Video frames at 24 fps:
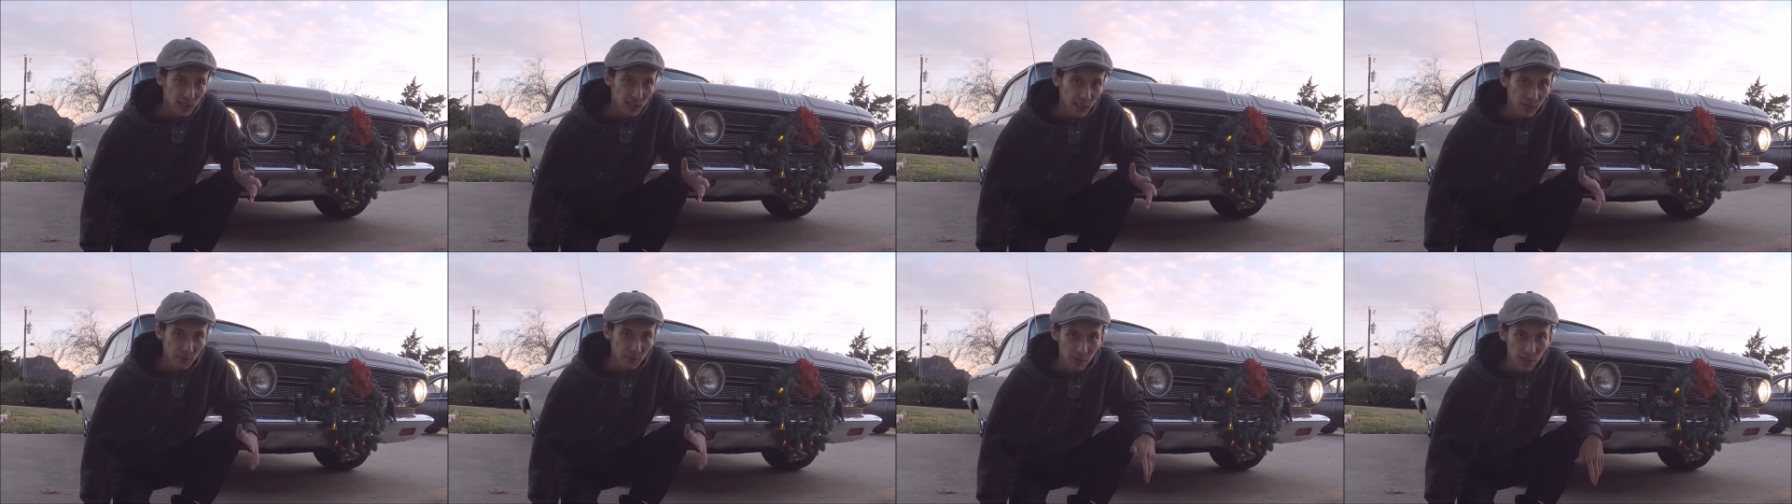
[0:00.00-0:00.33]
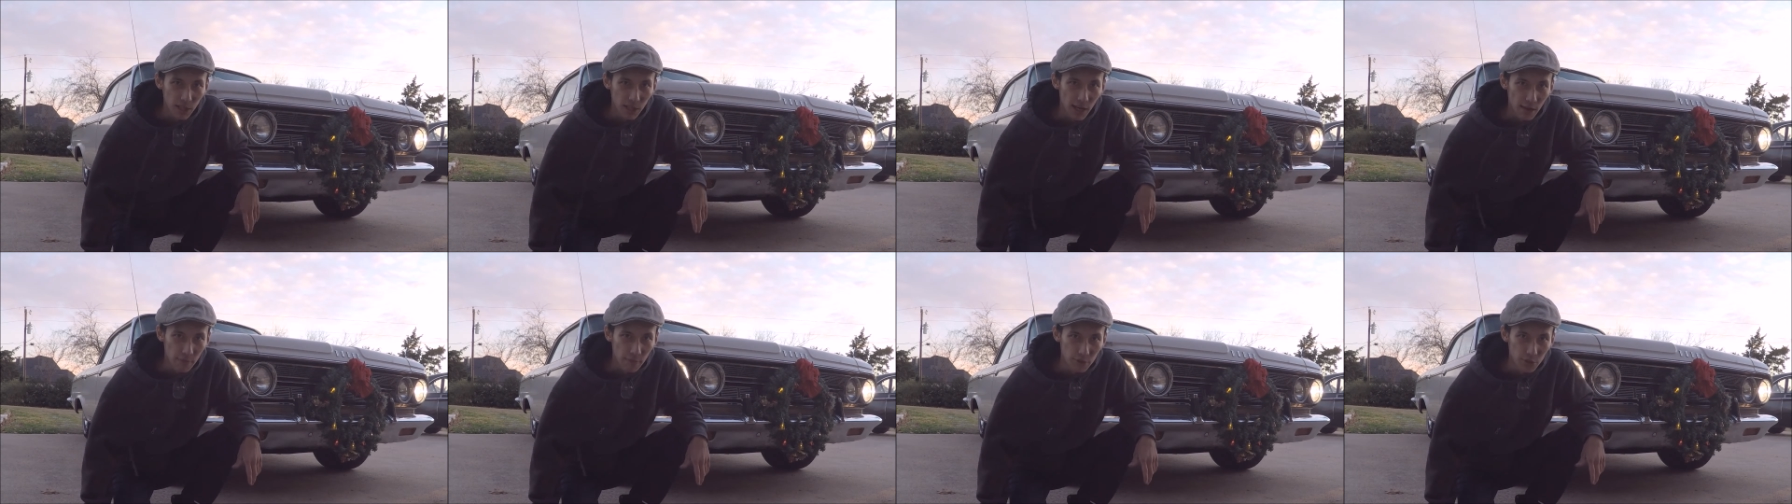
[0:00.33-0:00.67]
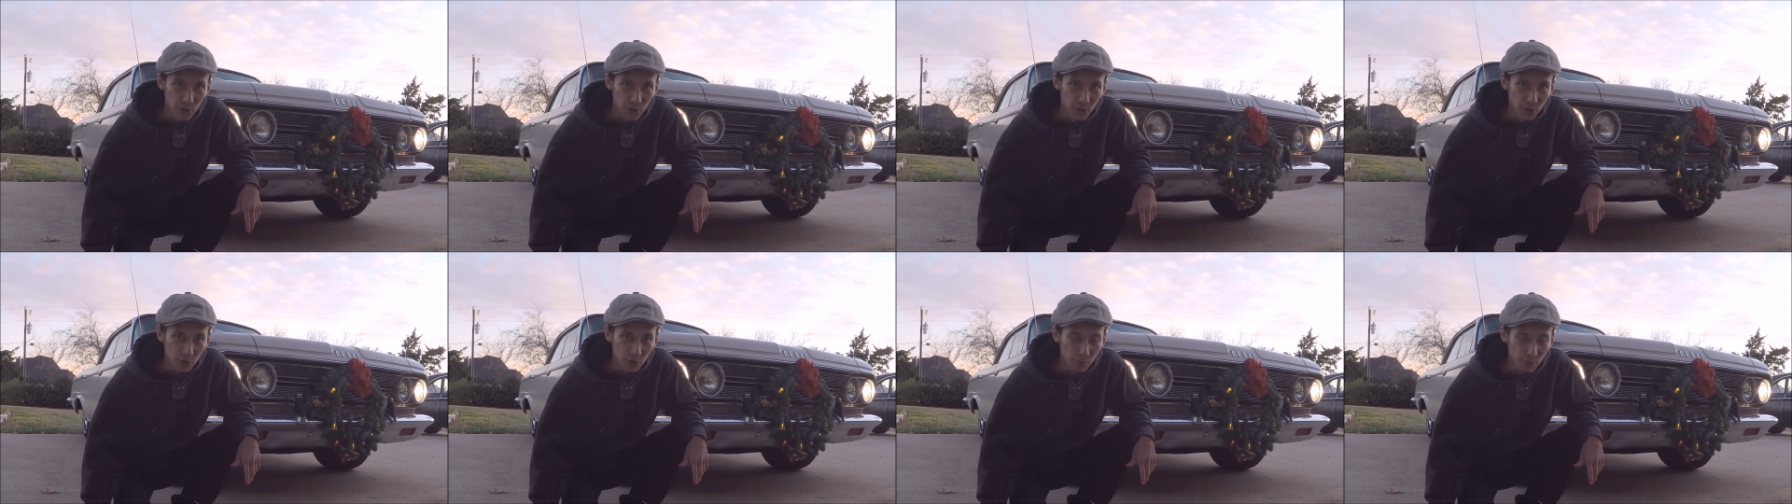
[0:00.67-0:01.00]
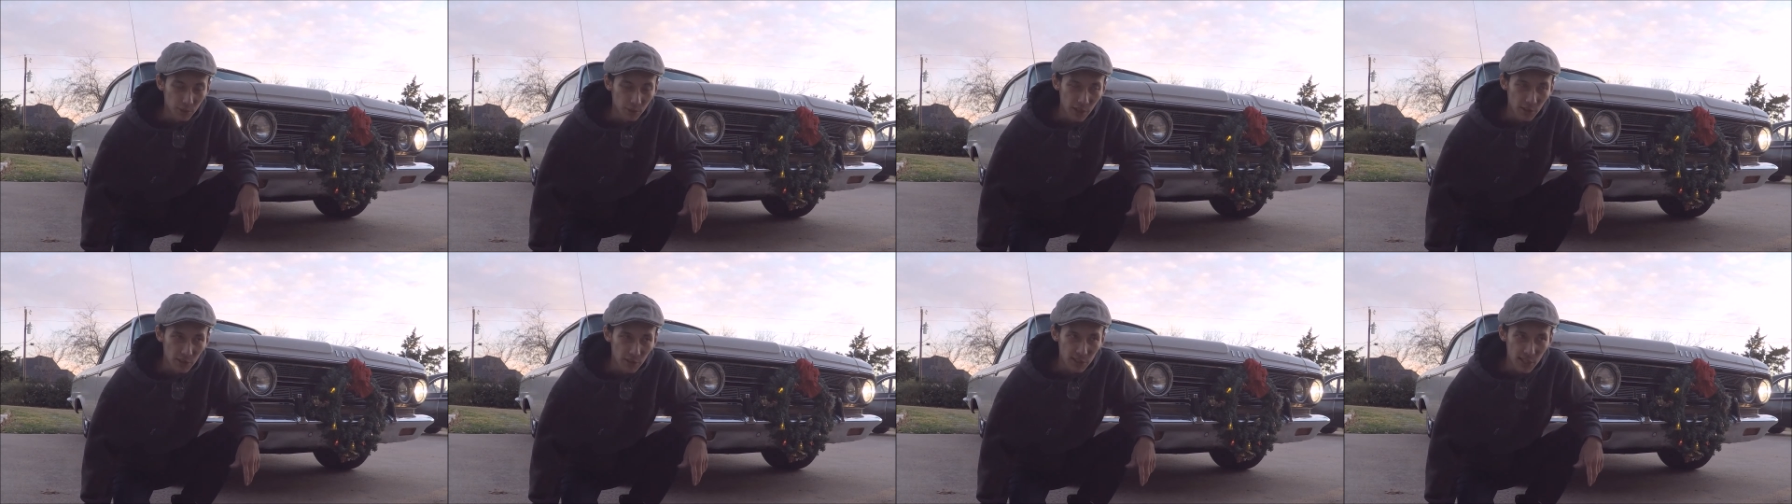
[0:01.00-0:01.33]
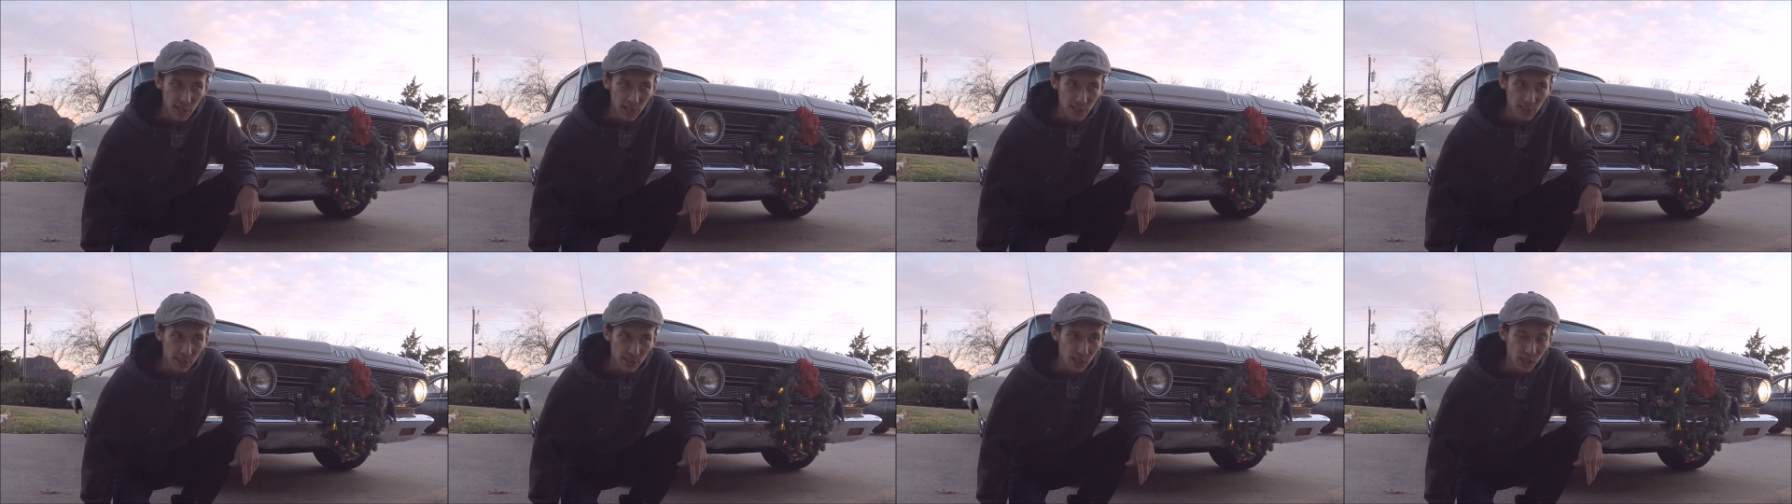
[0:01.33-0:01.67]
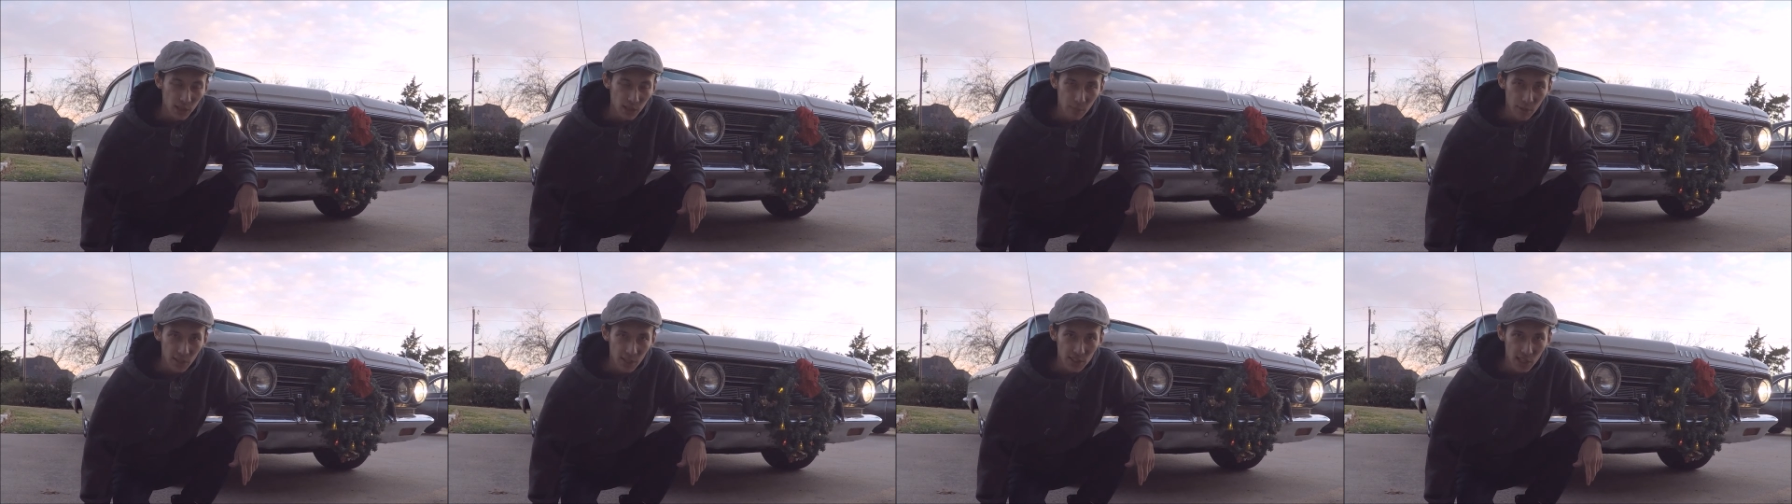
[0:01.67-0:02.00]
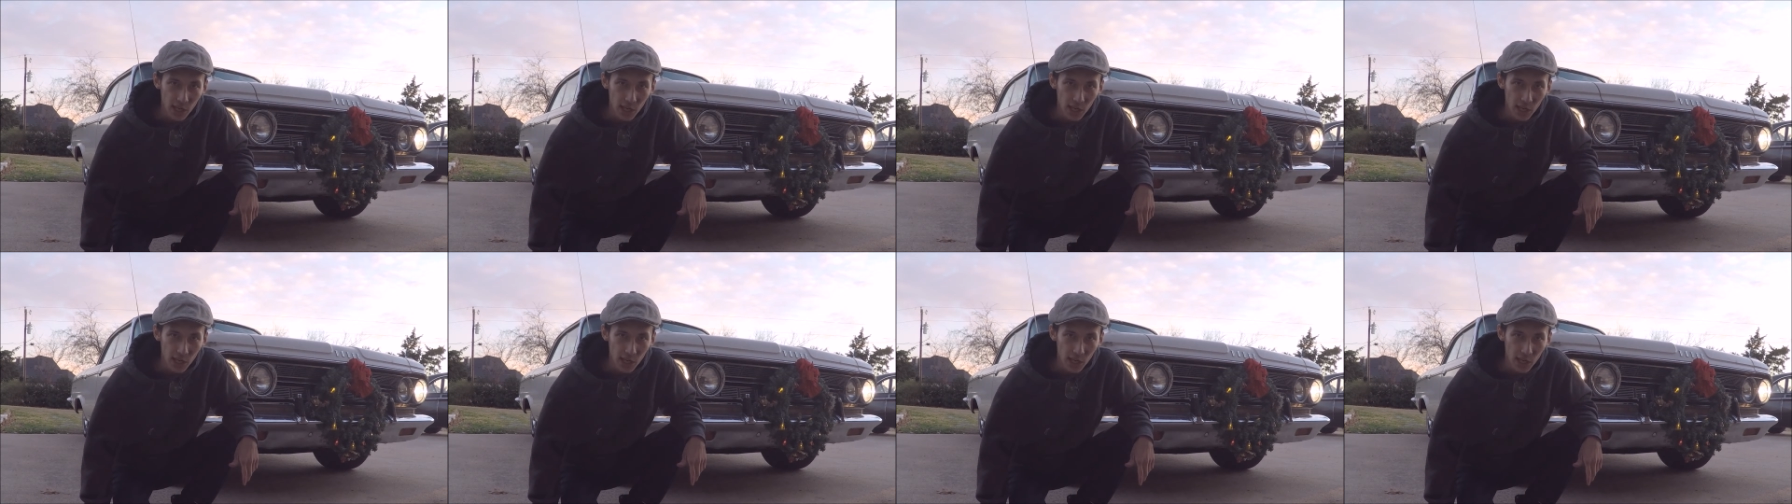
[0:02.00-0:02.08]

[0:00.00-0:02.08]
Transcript: I'm going to have to prioritize a lot of my